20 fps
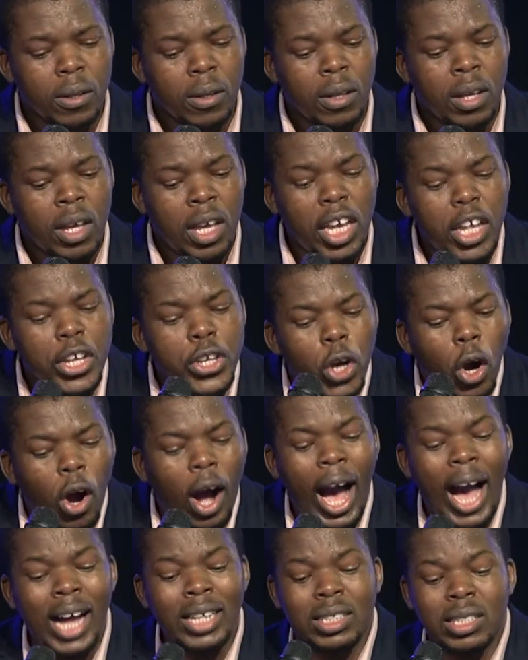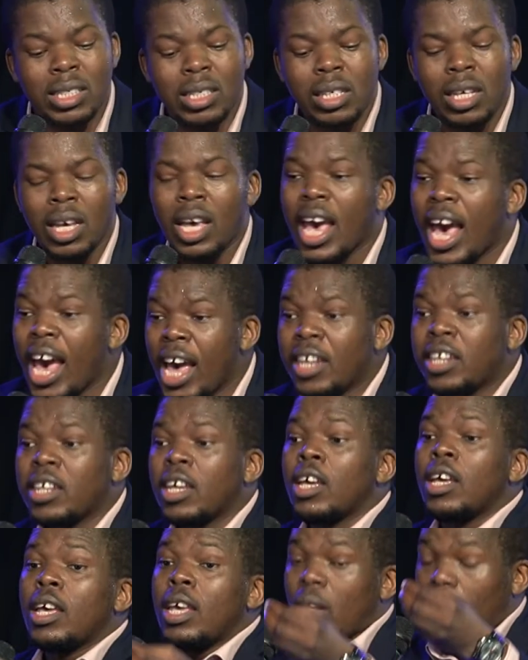in your heart and
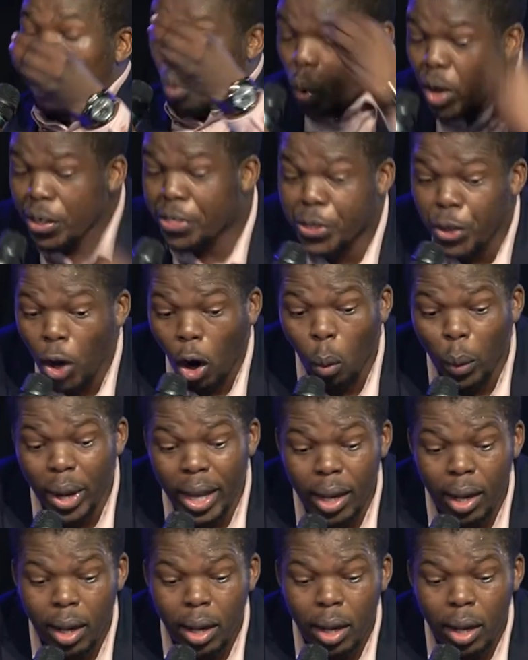with your will